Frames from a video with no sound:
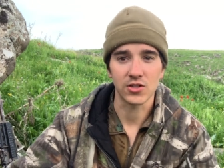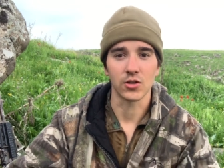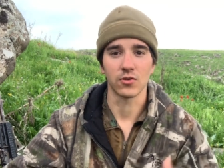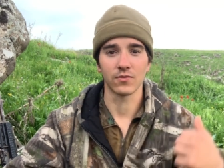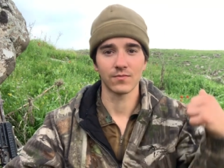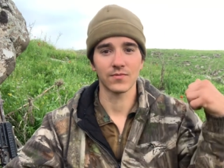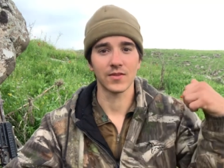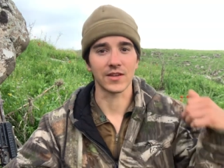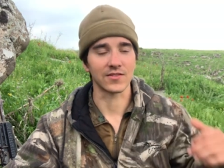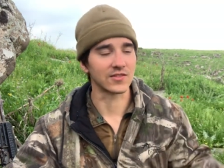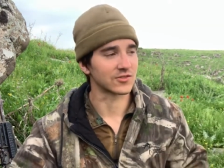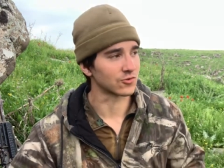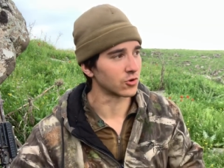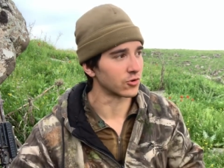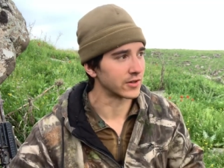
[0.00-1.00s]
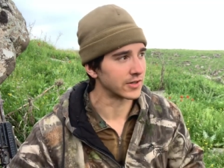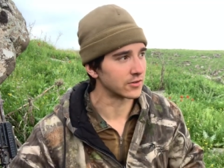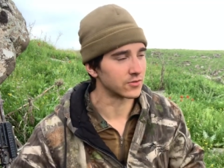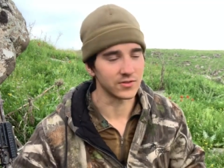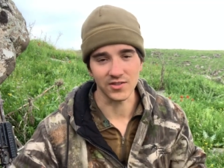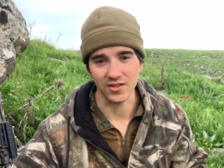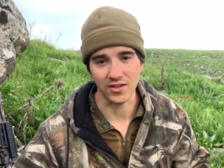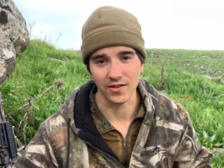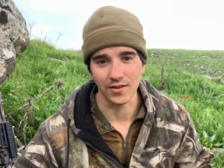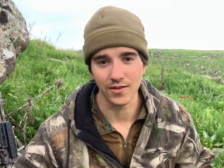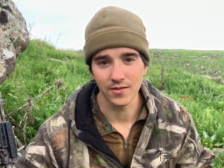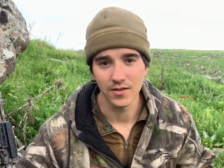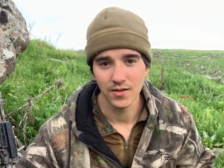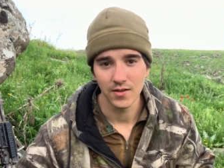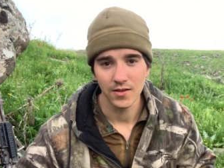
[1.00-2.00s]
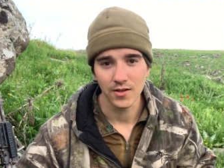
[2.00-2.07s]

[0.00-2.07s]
So like this little hill isn't gonna,